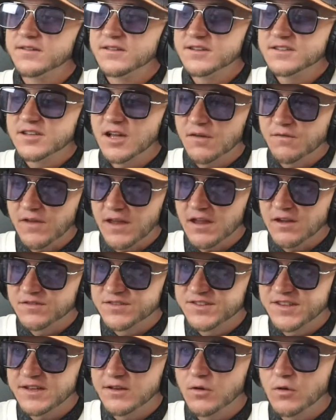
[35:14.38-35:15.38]
They're in their tough
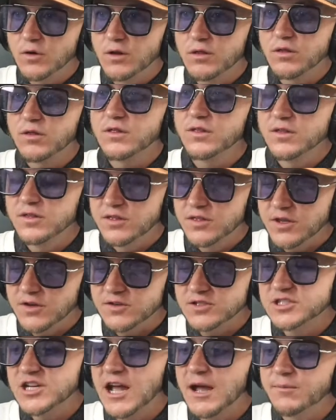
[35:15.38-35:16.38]
AFC North.
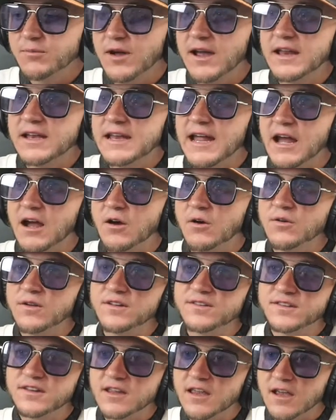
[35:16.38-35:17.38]
Their job right now
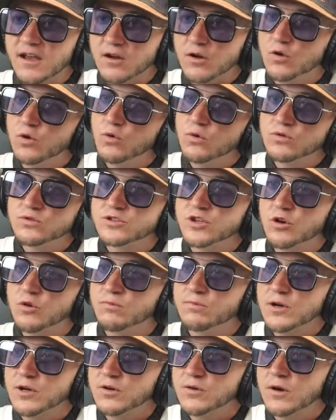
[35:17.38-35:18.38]
is to get cool
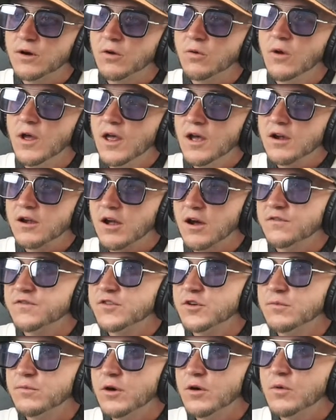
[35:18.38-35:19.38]
Joe Burrow
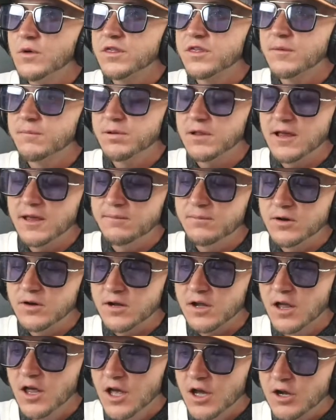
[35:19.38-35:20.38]
comfortable with the
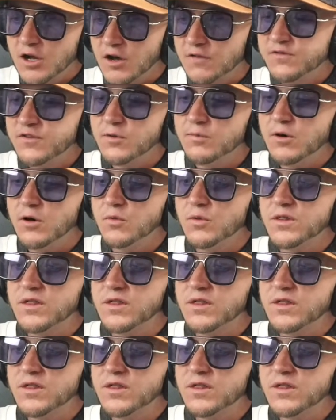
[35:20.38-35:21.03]
playbook, comfortable